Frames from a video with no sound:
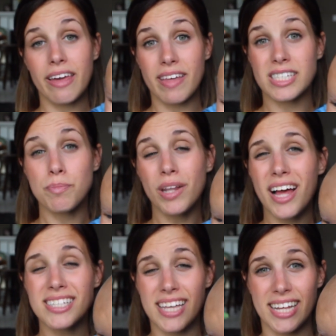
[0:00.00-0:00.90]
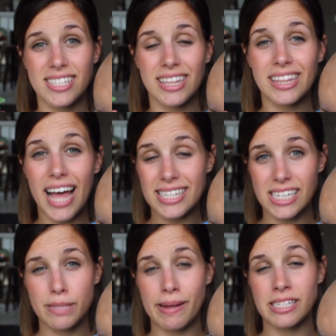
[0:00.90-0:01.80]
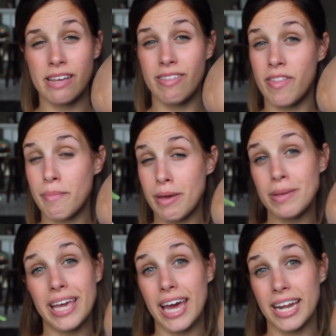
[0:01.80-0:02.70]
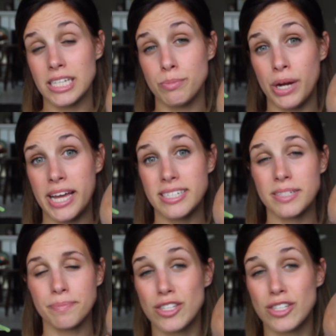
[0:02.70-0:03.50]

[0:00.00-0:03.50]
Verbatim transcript: like this. Plus, it's less expensive than the Babyganics brand.